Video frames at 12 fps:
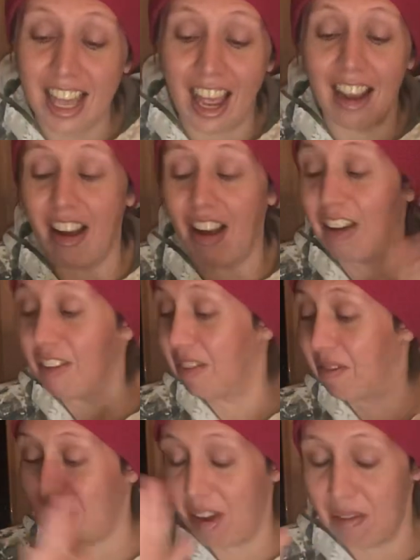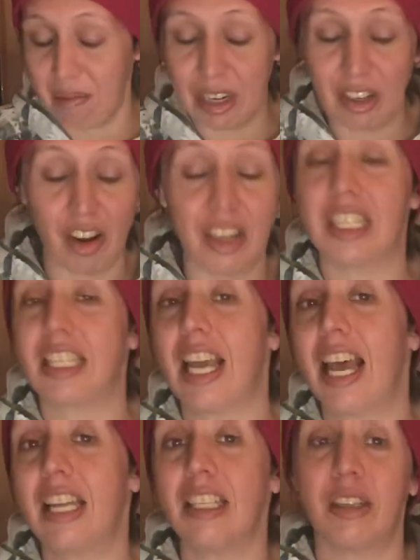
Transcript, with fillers: I got my, my daughter's 10,